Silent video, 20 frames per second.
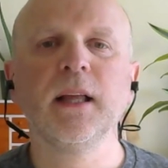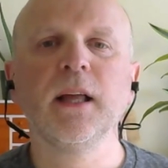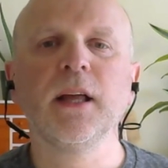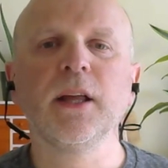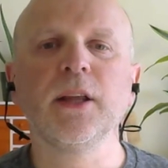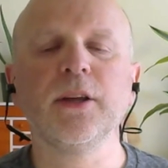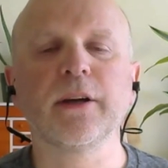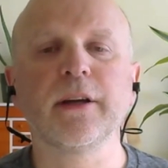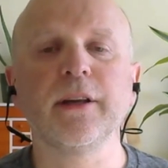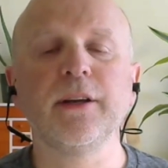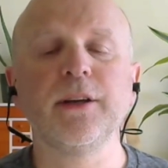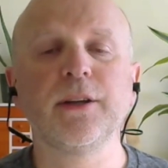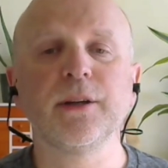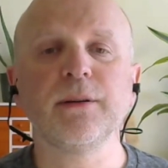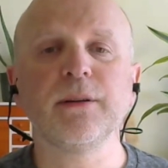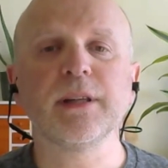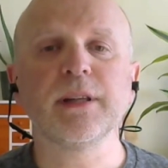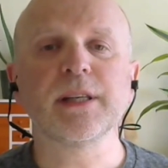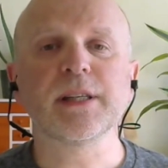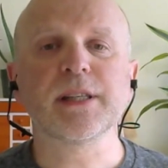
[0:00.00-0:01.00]
You can
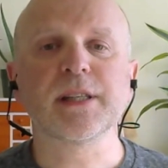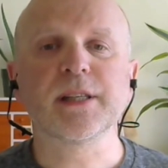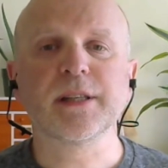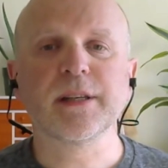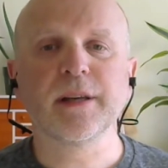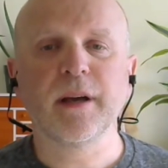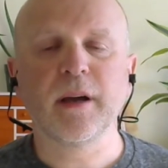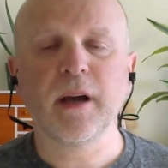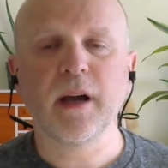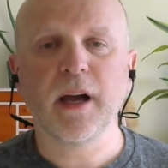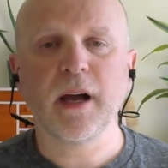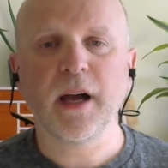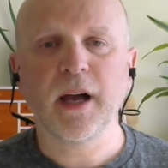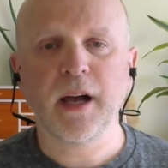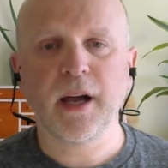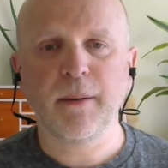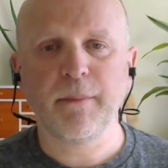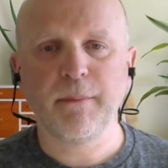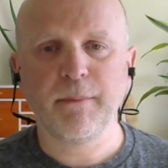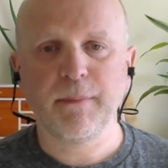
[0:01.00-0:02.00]
do this
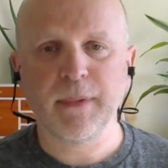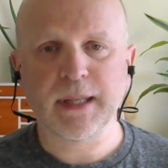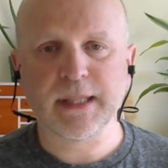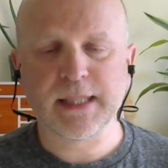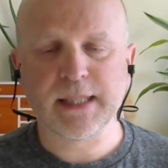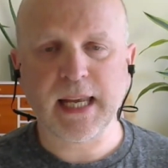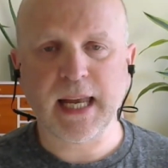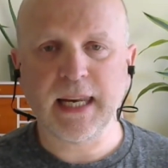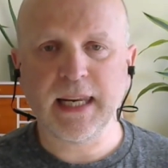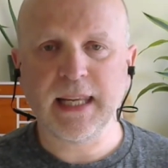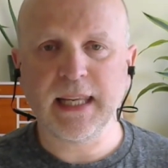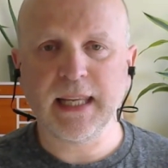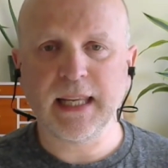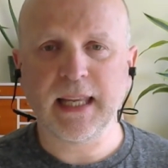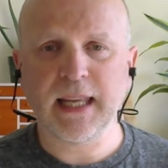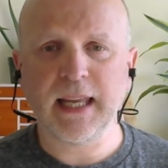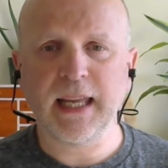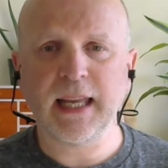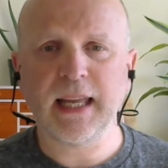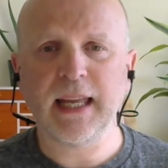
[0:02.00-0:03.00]
technique
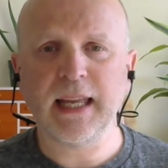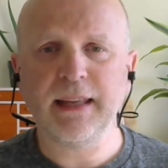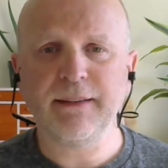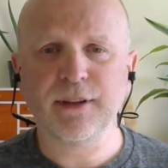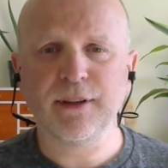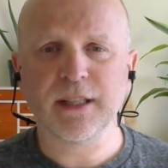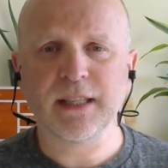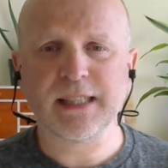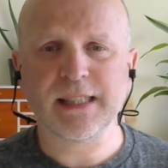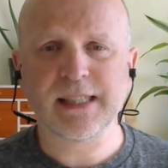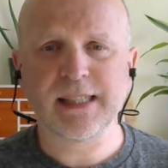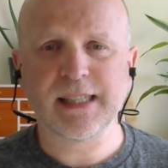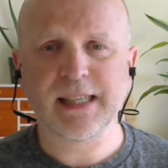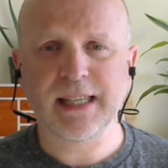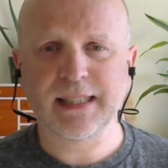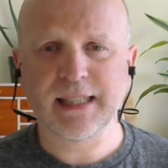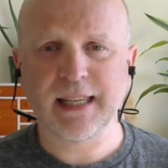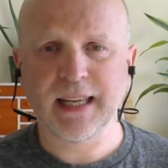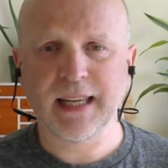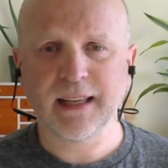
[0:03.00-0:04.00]
either
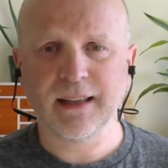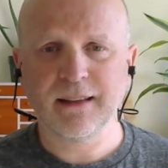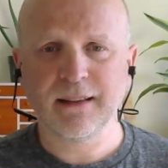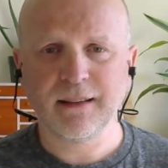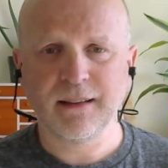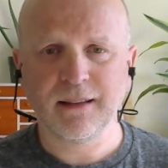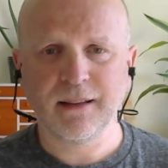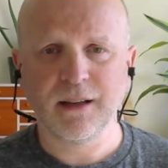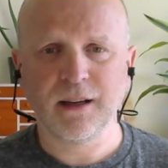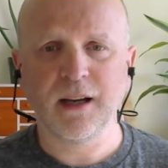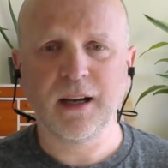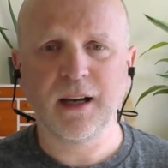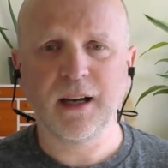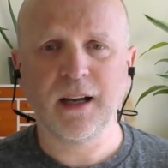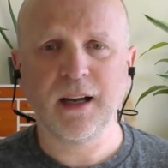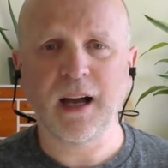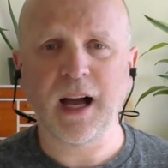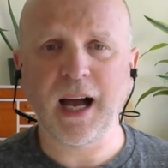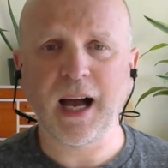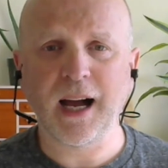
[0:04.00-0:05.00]
sitting
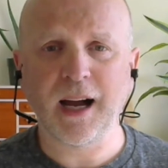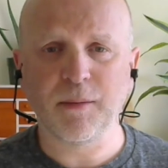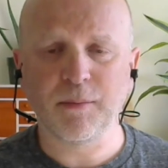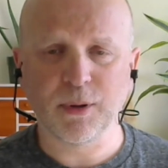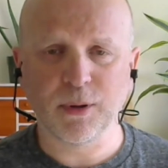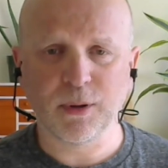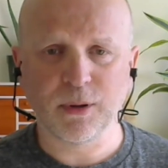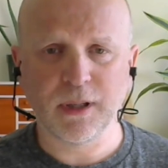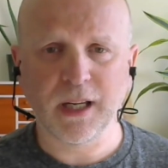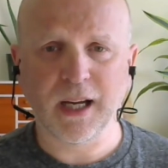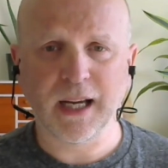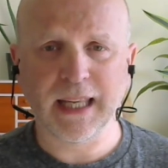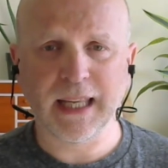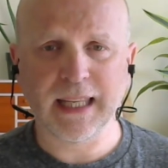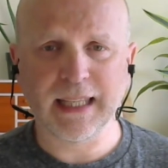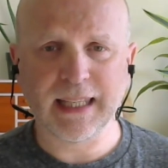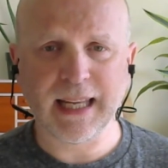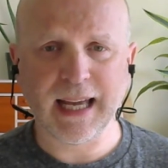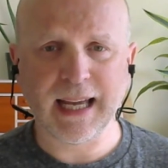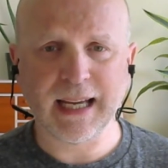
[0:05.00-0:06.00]
up or lying
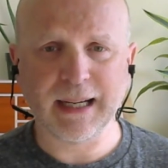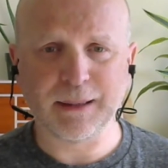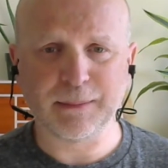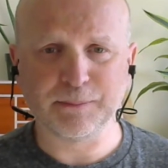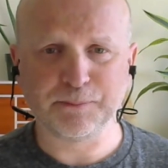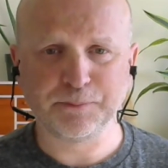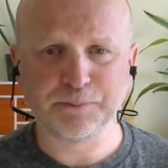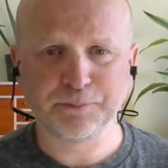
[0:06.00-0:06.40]
down.